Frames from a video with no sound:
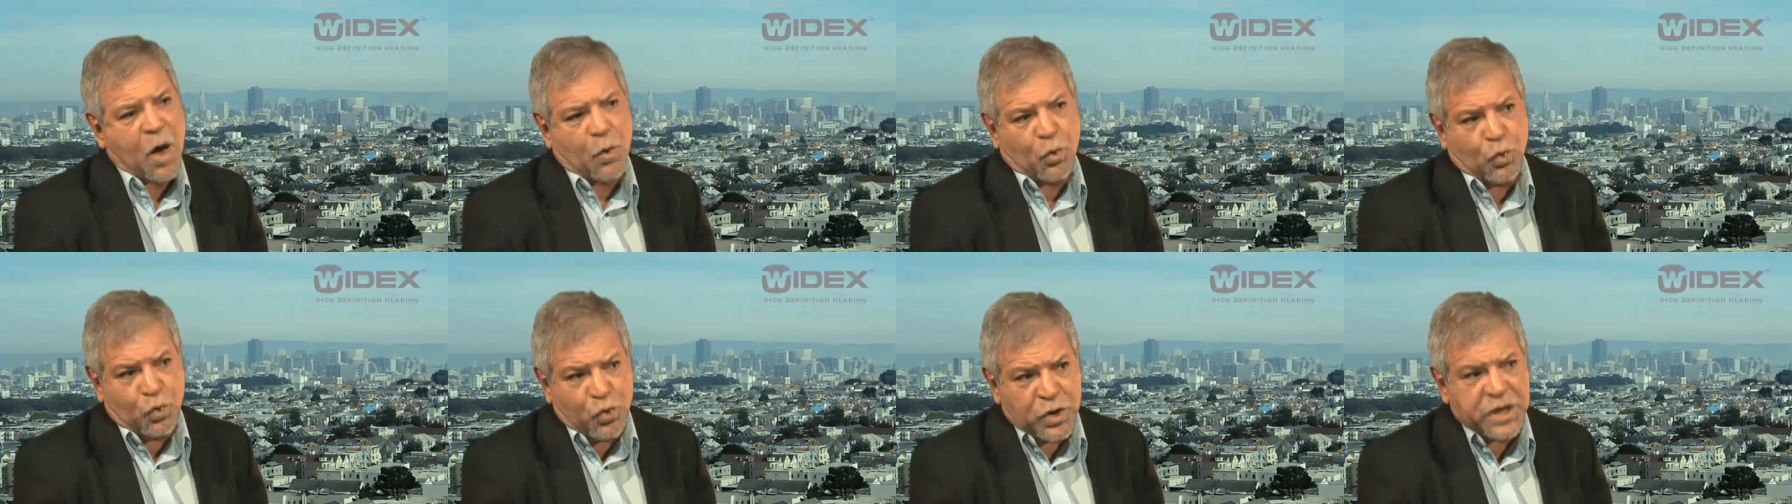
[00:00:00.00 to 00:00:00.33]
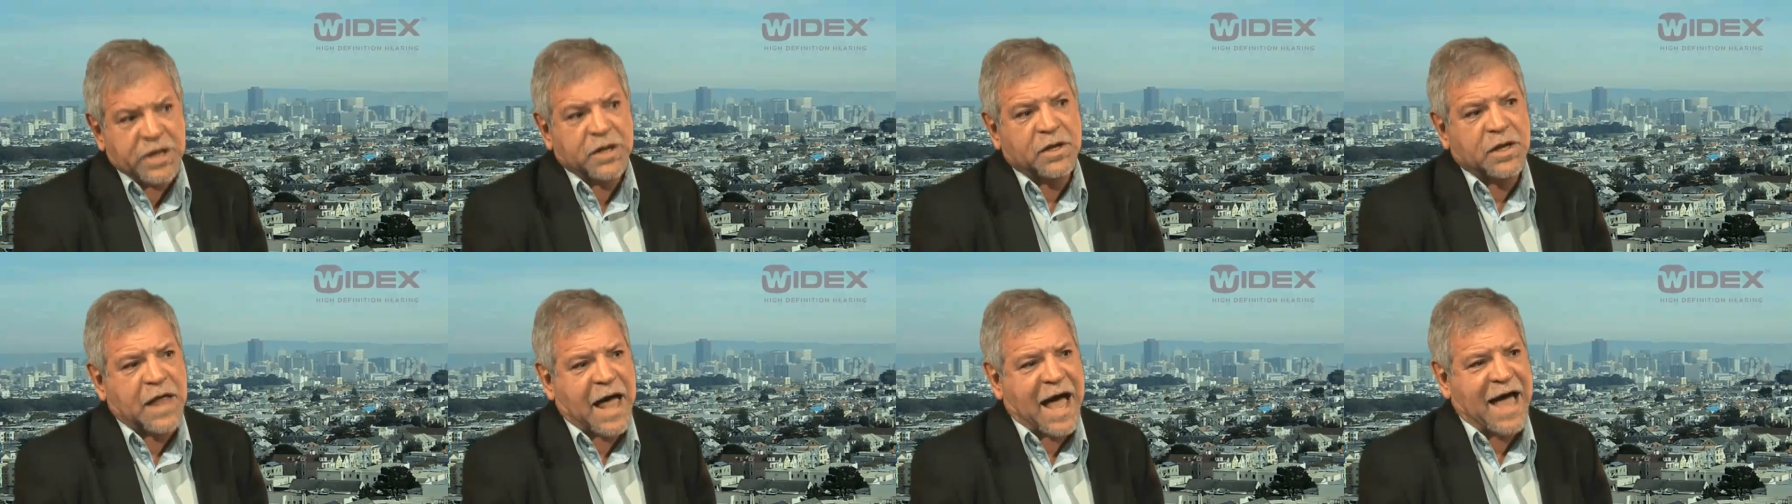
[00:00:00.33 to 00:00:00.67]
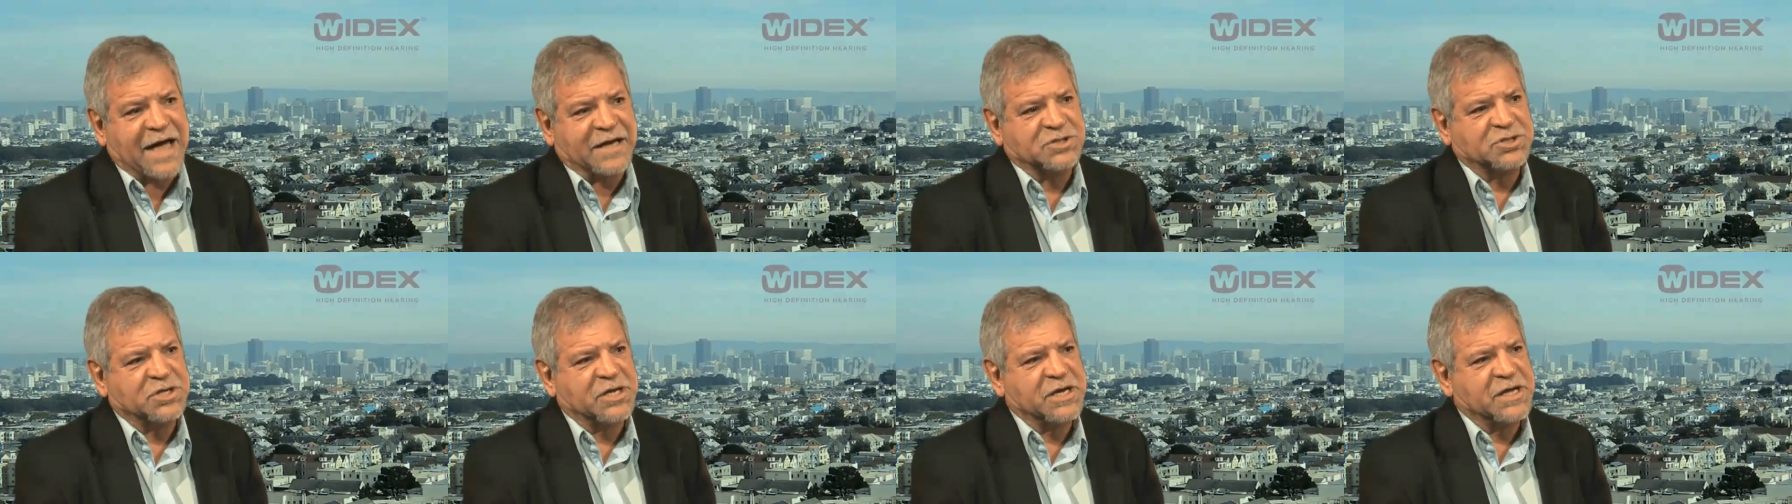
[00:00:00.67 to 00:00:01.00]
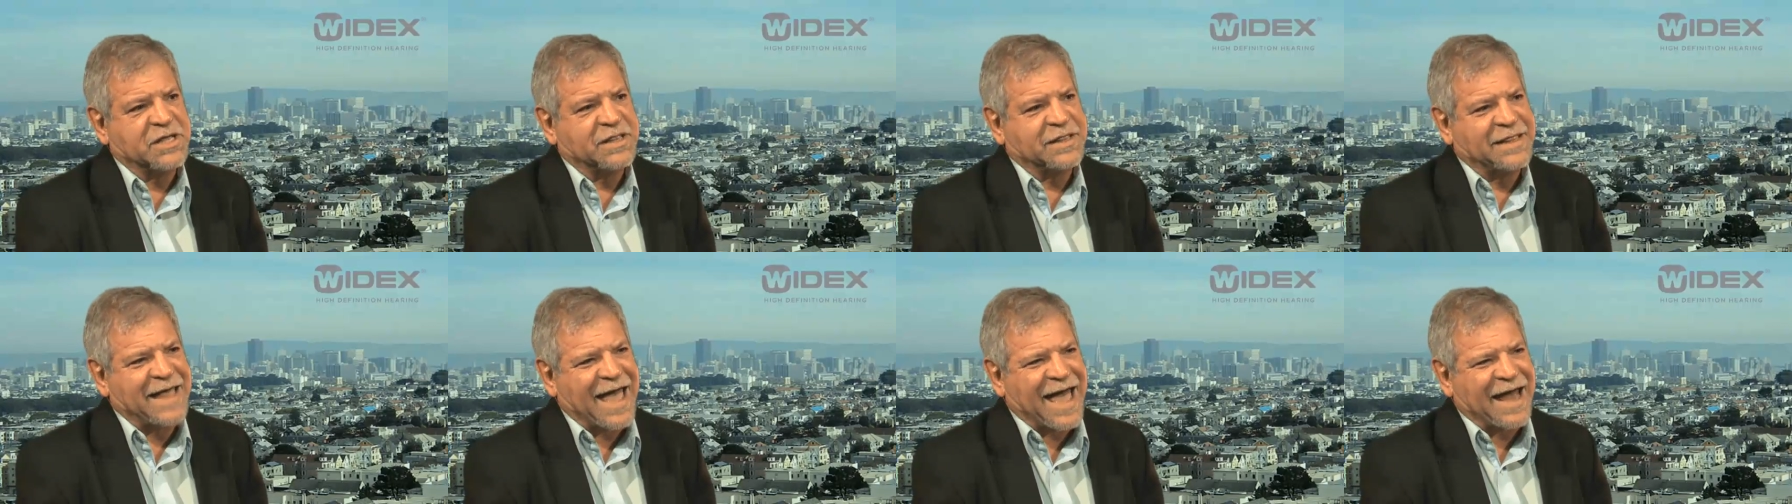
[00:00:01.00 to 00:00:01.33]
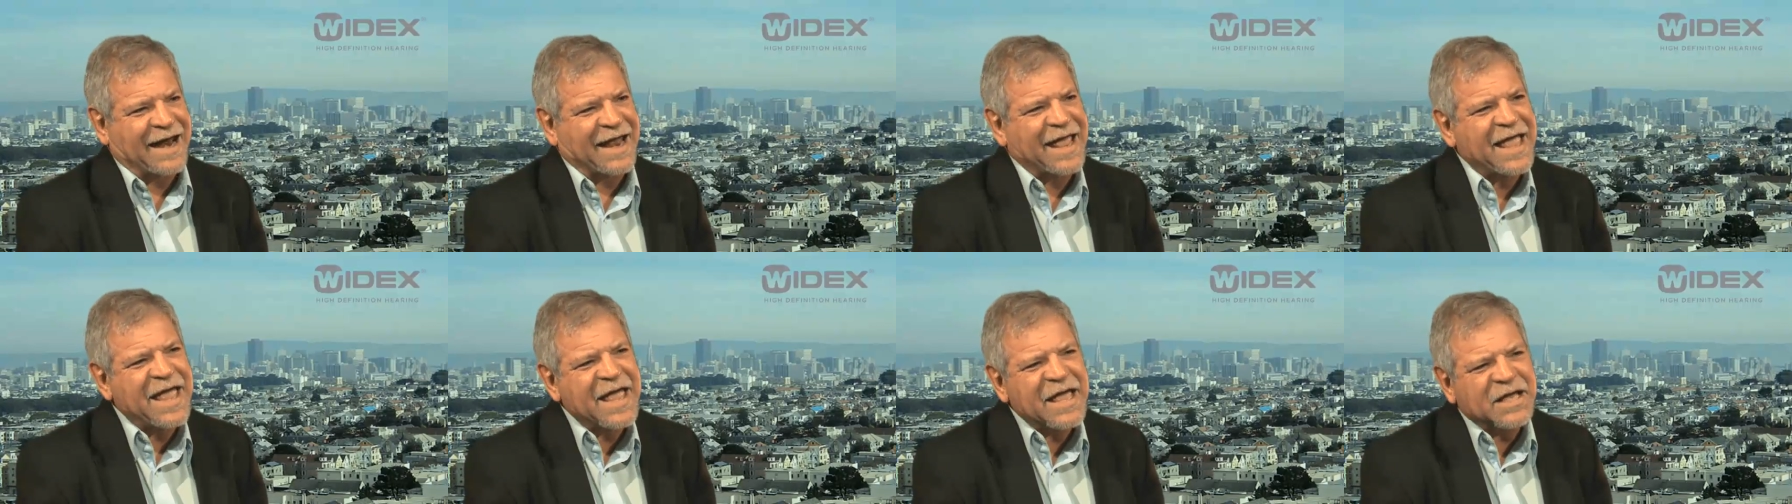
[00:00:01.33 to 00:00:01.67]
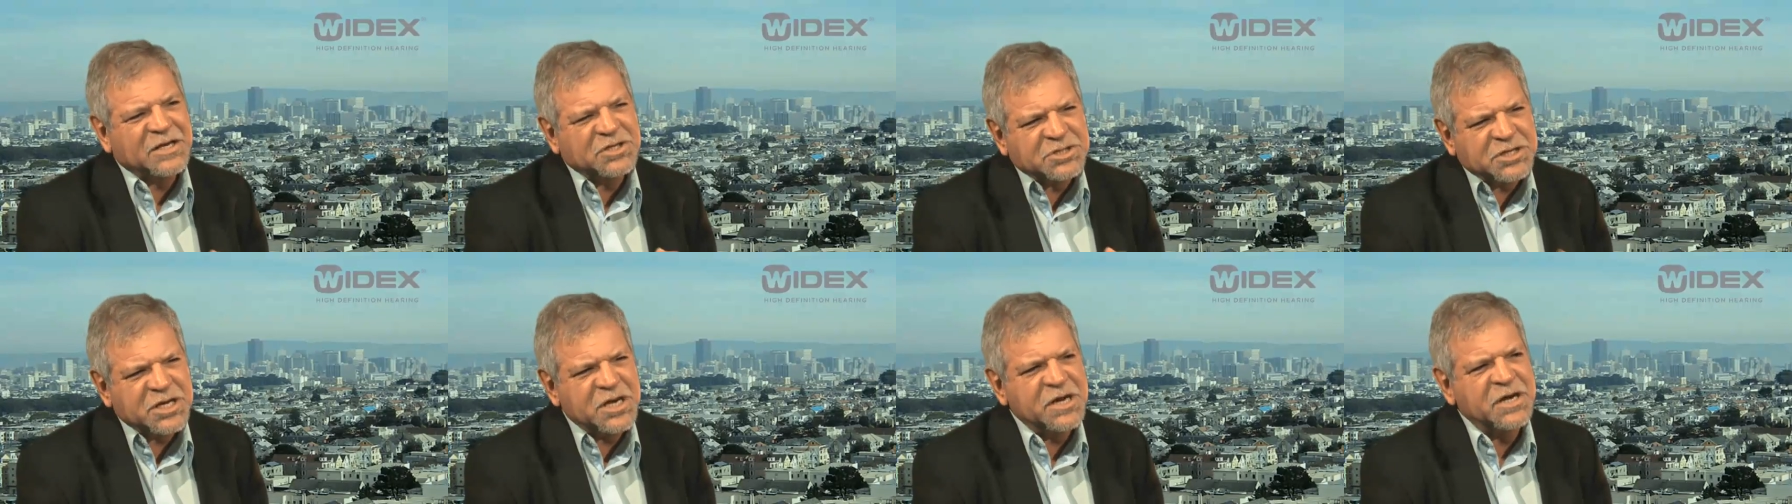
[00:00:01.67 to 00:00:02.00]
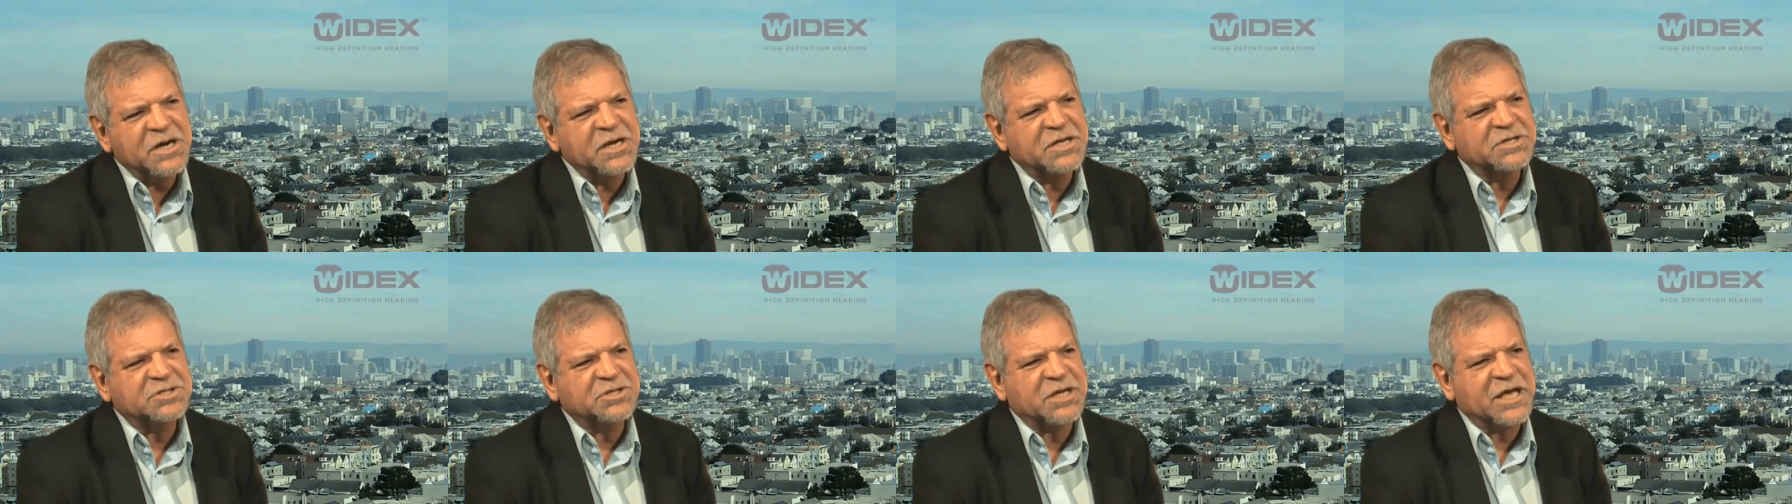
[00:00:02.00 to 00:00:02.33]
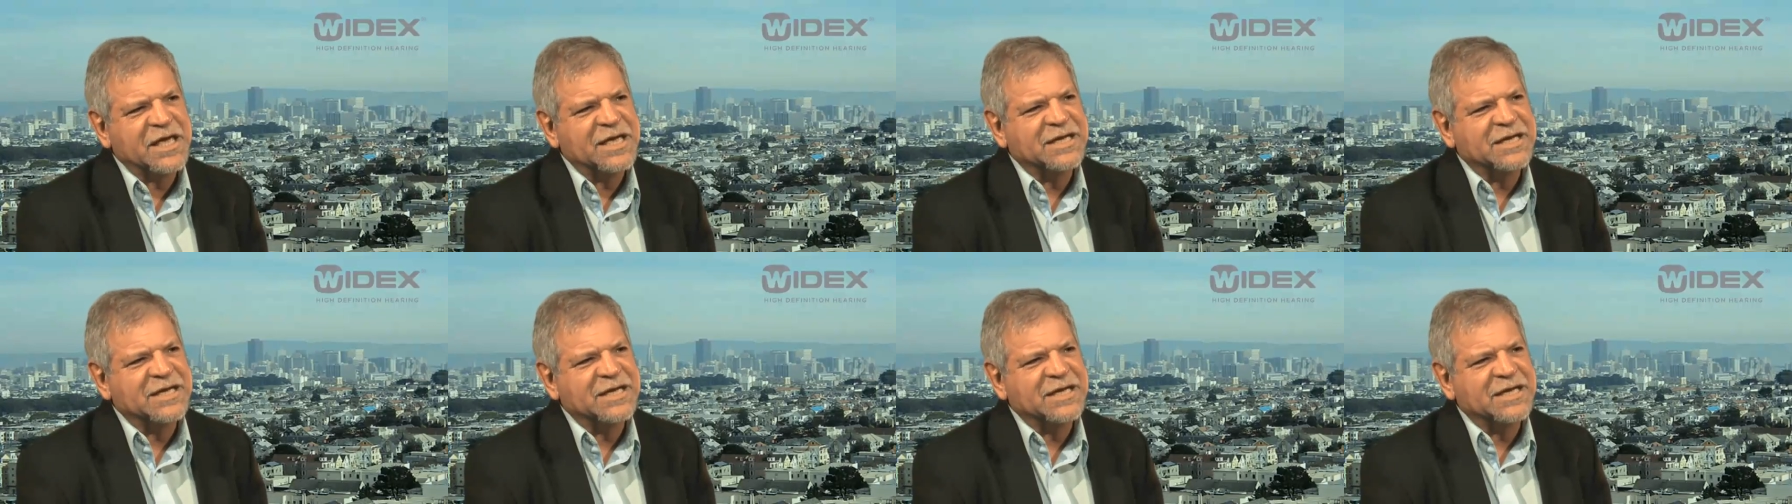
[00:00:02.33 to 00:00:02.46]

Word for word: realizing that tinnitus